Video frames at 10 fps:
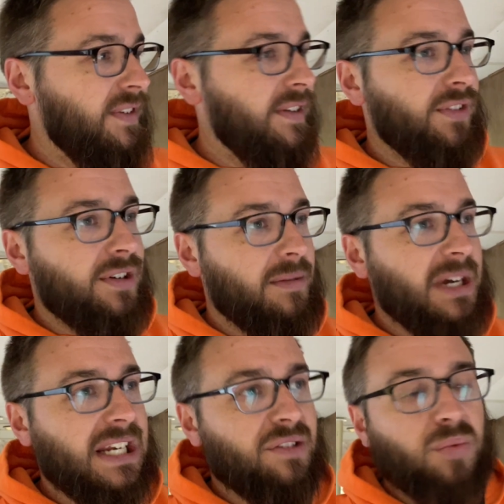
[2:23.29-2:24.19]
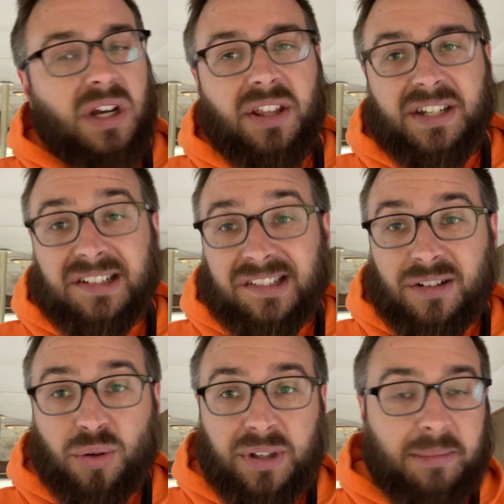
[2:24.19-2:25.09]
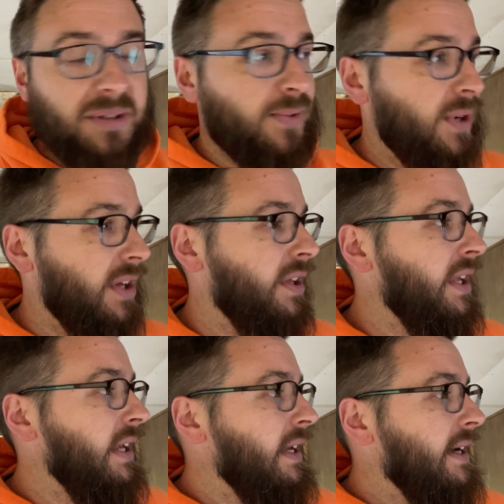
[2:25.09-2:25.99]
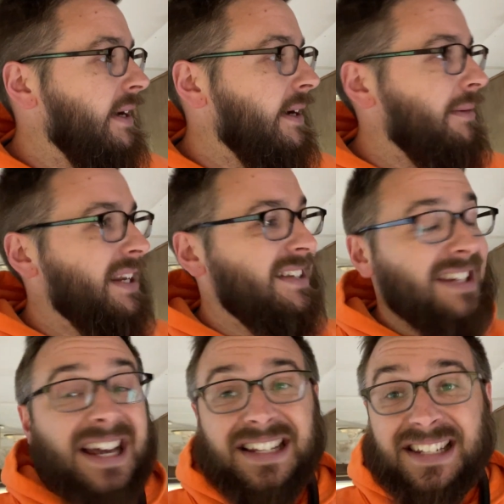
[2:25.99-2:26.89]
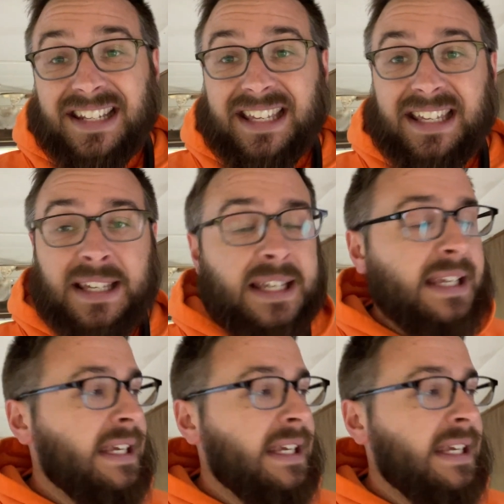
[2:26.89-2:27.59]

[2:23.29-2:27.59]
I've learned about as well that doesn't hold up as well and is not as sticky.